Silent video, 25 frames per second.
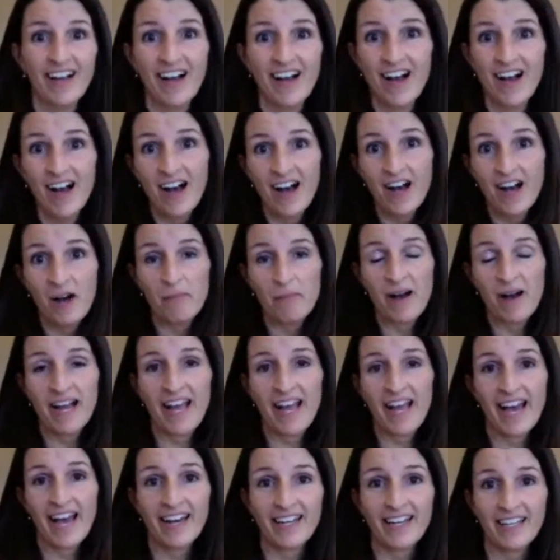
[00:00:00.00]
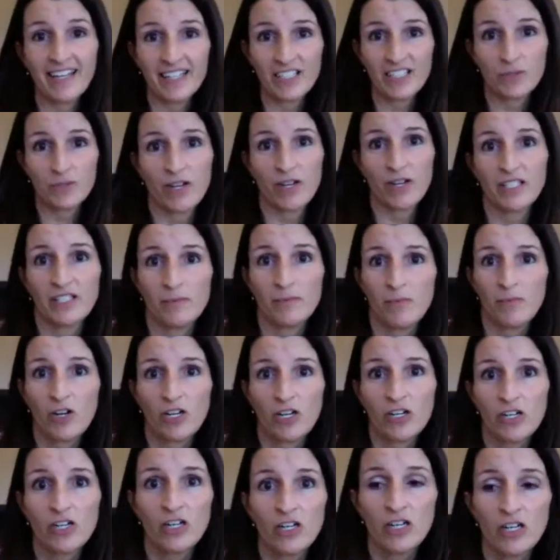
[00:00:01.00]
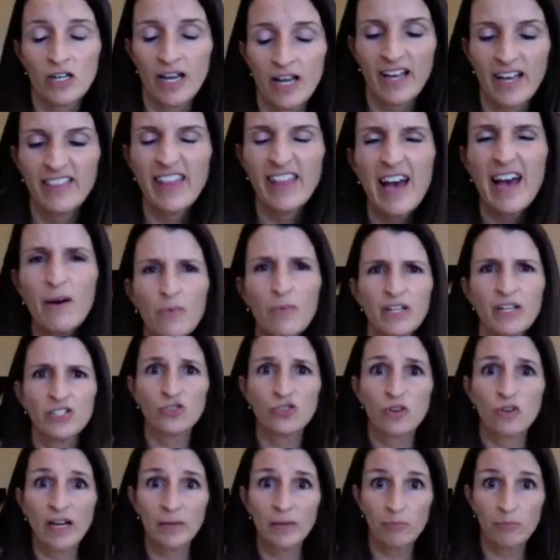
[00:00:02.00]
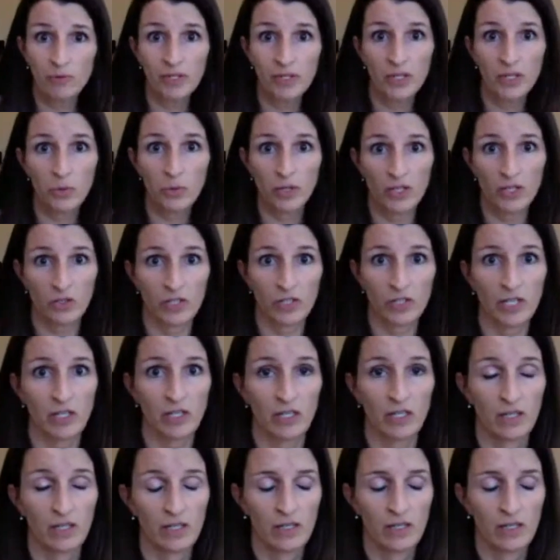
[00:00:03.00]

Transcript: I had an Express-It marker, and that went dry pretty quickly.